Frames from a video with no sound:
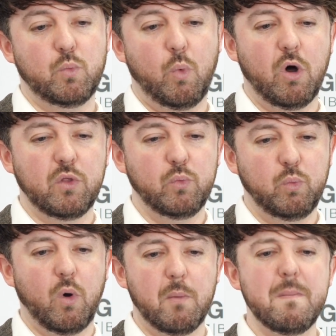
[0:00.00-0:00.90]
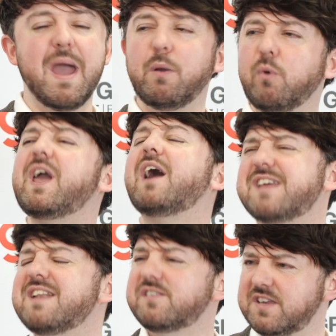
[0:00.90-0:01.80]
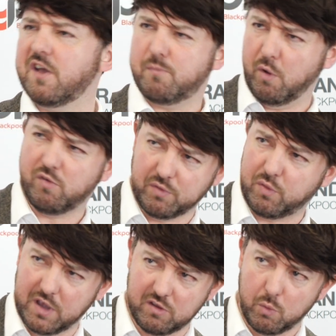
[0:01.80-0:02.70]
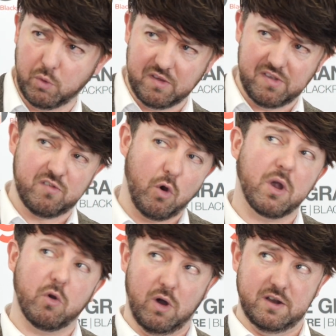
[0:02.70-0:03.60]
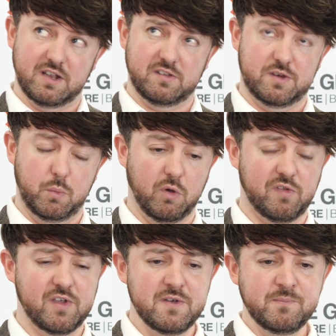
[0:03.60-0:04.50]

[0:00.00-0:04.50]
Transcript: what made the identity, I suppose, of the theatre and what its historical identity was.